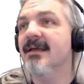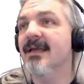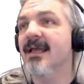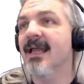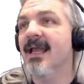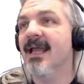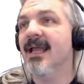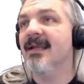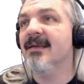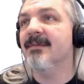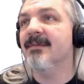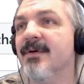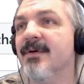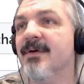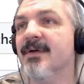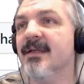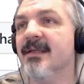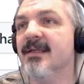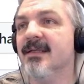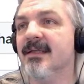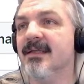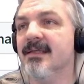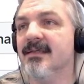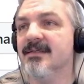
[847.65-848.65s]
and
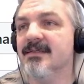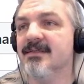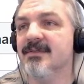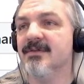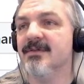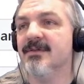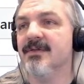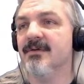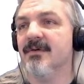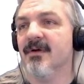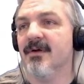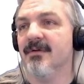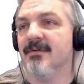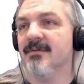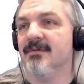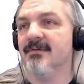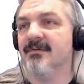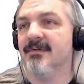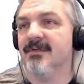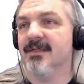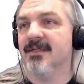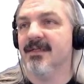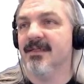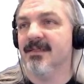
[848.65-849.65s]
it into your own
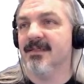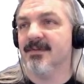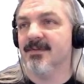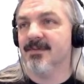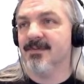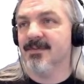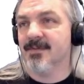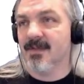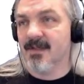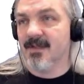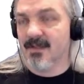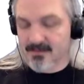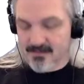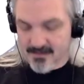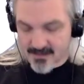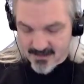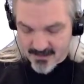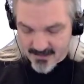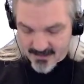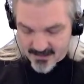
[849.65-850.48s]
git ignore file.